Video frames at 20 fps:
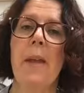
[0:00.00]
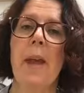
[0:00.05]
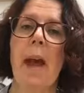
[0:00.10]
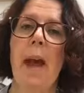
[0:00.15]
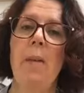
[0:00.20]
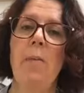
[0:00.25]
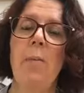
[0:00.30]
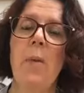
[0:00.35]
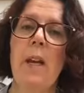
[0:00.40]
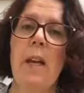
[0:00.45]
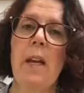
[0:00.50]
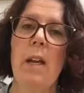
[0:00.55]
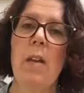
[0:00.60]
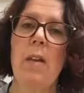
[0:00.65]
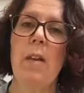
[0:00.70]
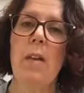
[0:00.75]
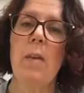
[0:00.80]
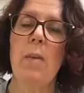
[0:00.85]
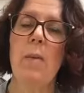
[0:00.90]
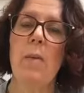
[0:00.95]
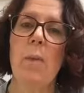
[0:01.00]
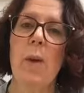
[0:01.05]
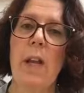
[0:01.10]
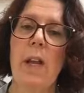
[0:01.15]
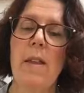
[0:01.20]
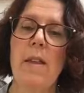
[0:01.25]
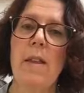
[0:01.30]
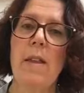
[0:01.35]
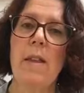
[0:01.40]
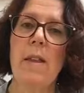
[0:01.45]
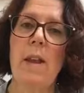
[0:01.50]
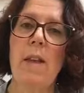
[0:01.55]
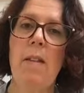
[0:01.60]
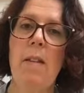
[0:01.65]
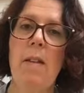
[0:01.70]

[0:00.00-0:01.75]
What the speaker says: and we can see the